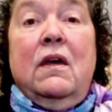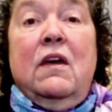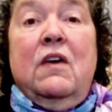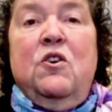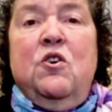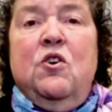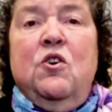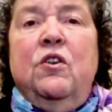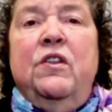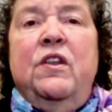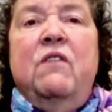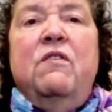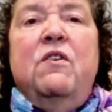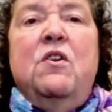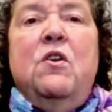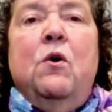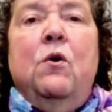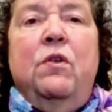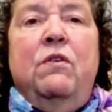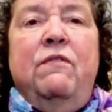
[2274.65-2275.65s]
You'll never
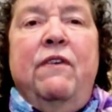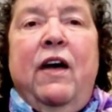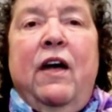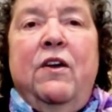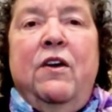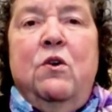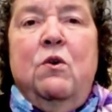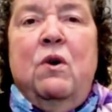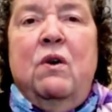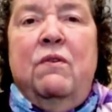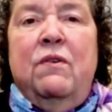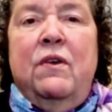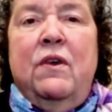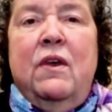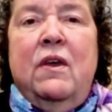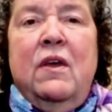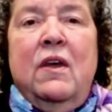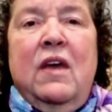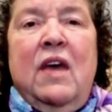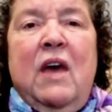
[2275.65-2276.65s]
know the value of it.
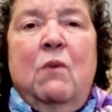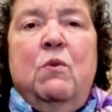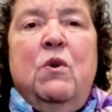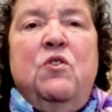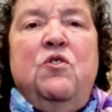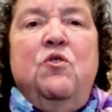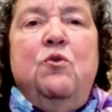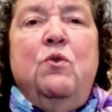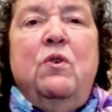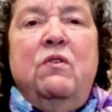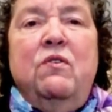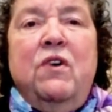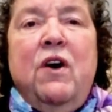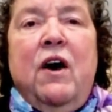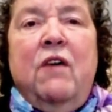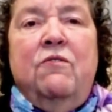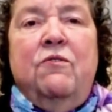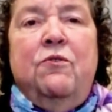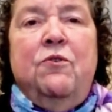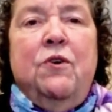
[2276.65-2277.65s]
And what you would have
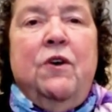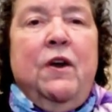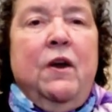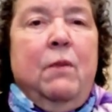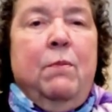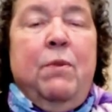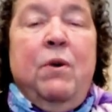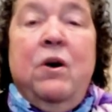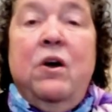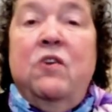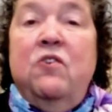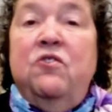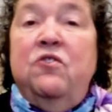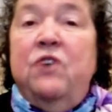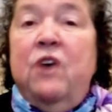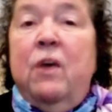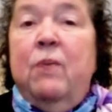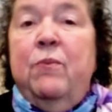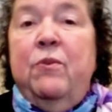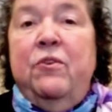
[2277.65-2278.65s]
got for it at a pawn
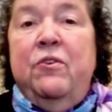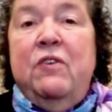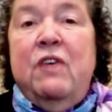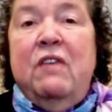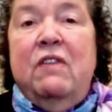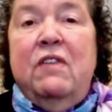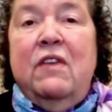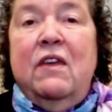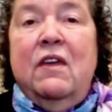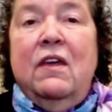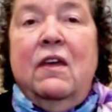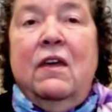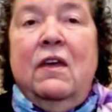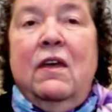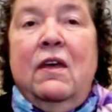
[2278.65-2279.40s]
shop was nothing.